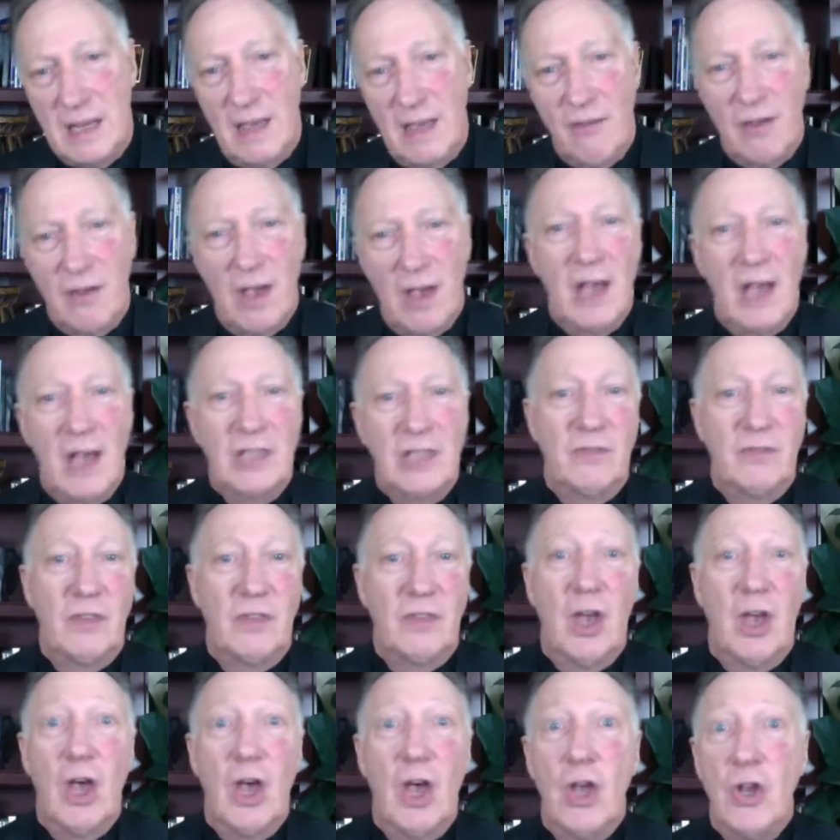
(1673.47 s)
They have gods of
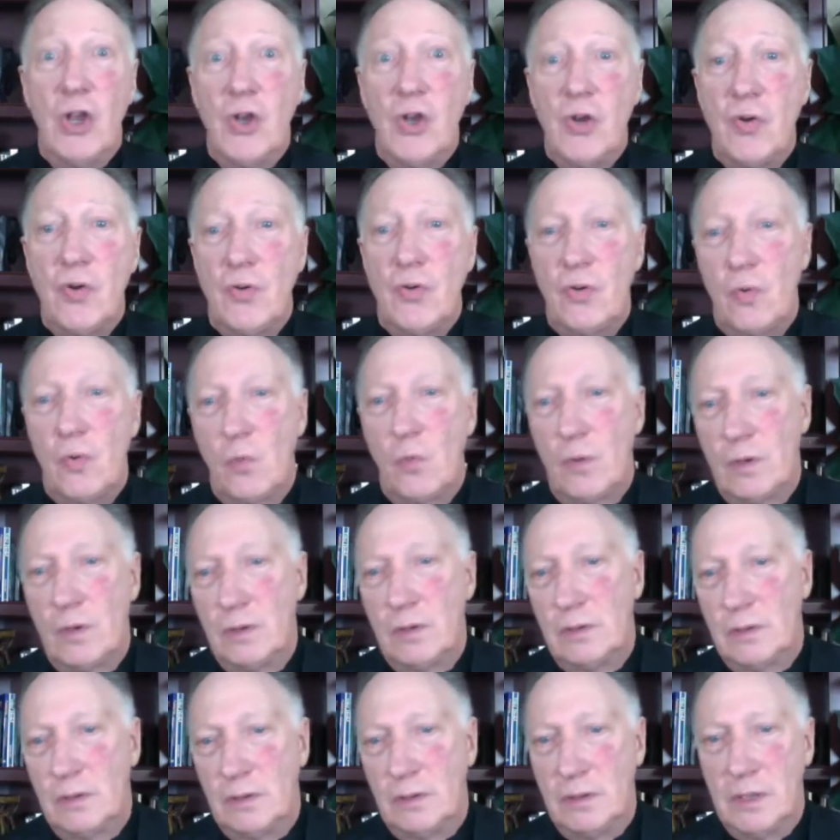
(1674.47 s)
the
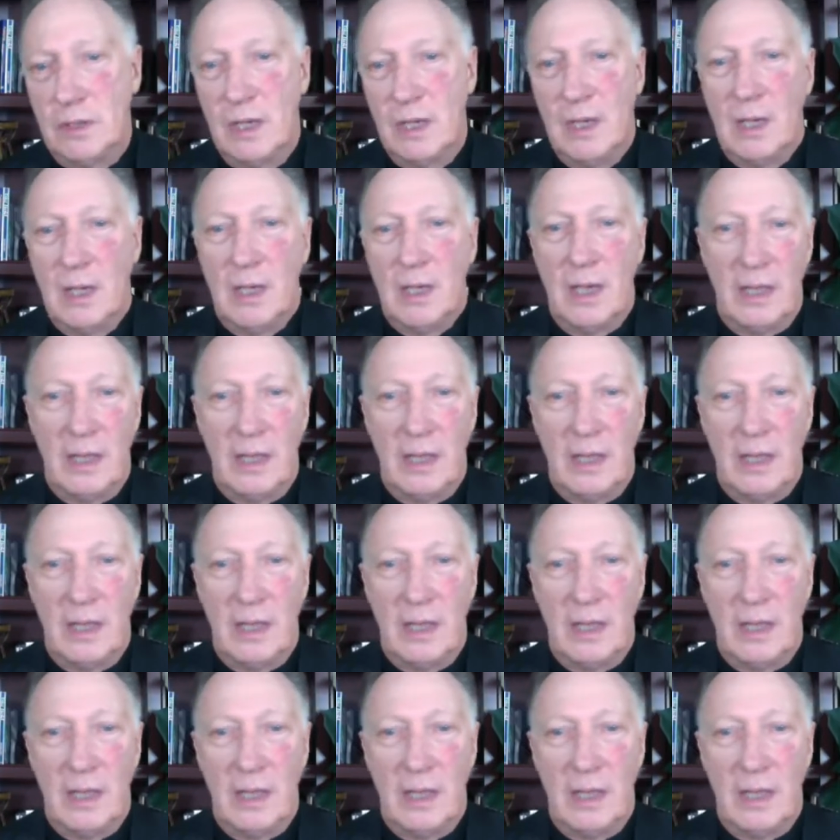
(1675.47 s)
underworld